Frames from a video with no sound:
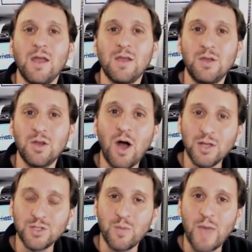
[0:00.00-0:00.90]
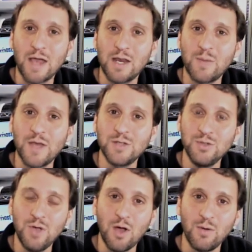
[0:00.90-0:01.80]
You can also back it up as you
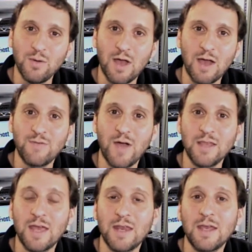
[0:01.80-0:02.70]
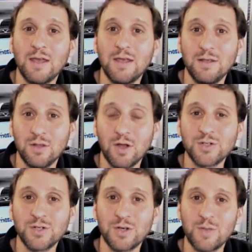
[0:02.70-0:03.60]
go. I find that a
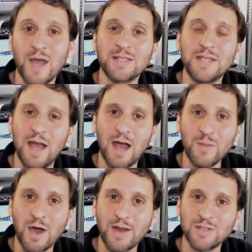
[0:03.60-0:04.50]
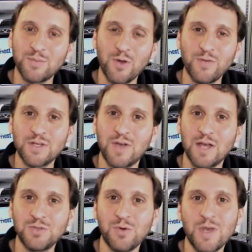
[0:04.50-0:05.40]
larger capacity iPod is a perfect
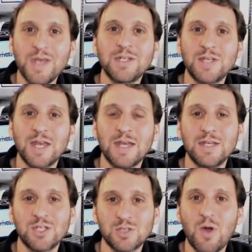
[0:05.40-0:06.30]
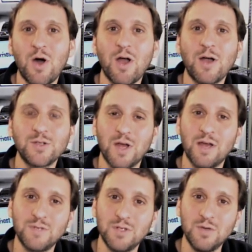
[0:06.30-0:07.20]
device, or you can just get a small hard
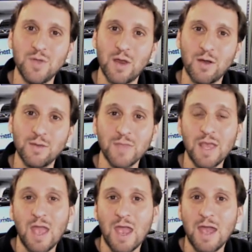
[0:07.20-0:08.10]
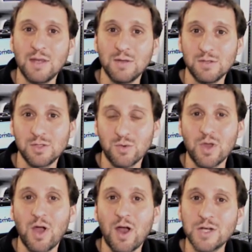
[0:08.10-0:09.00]
drive to do that on and store
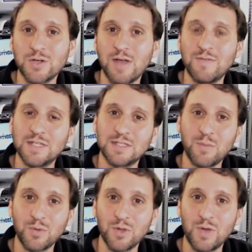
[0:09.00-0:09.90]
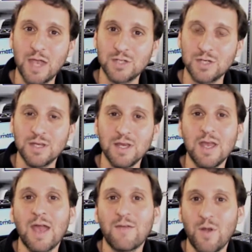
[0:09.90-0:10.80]
the hard drive in a separate location
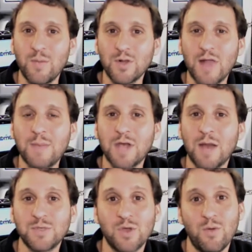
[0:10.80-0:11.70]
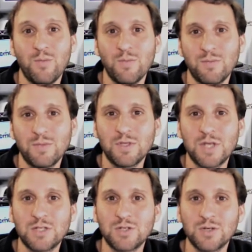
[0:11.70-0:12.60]
from your laptop, so
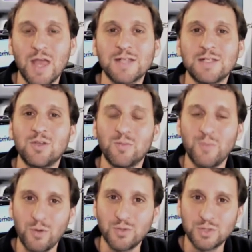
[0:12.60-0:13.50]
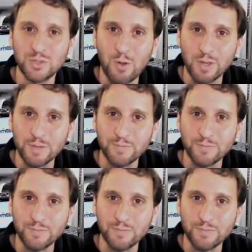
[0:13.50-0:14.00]
chances are less that they're both stolen.